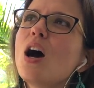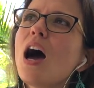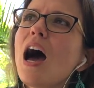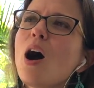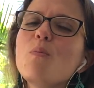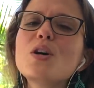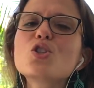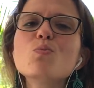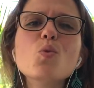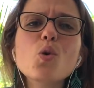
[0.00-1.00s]
how
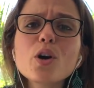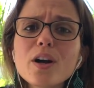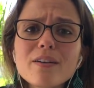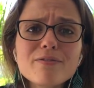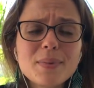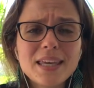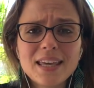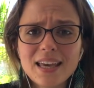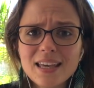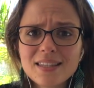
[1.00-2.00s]
much more of
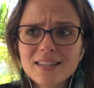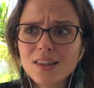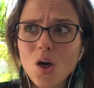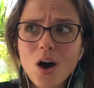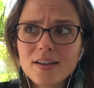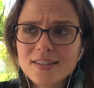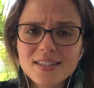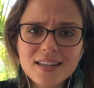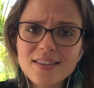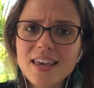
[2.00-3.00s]
me is
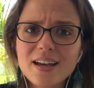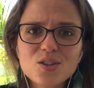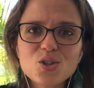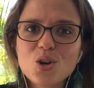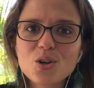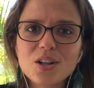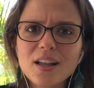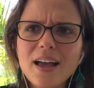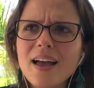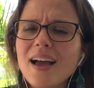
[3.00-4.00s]
lost in the external?
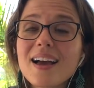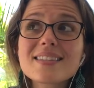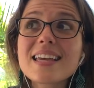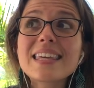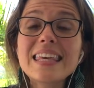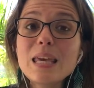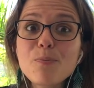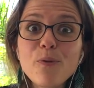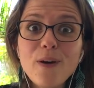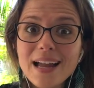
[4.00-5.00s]
Because I keep
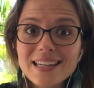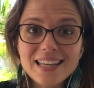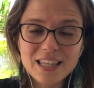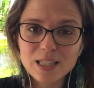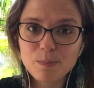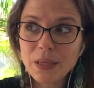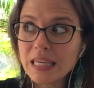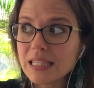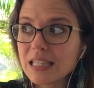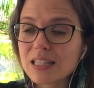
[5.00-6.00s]
finding these
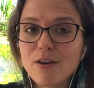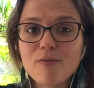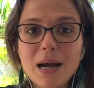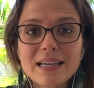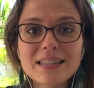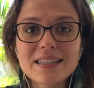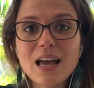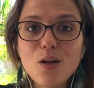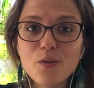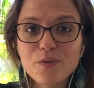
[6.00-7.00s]
pieces of
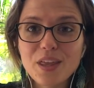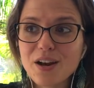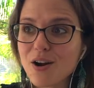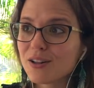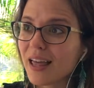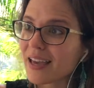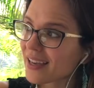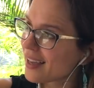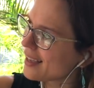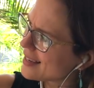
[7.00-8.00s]
myself that are
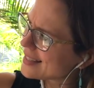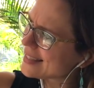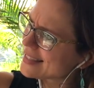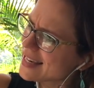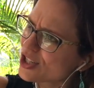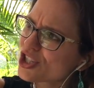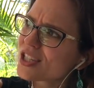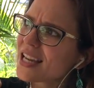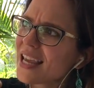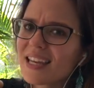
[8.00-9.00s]
like
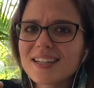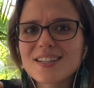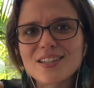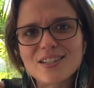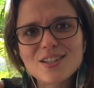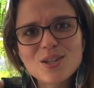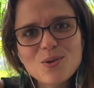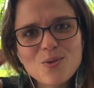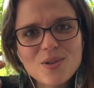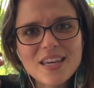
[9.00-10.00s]
stitched
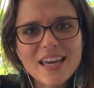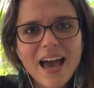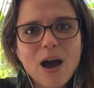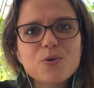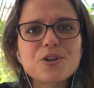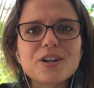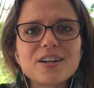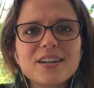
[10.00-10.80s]
into the outer.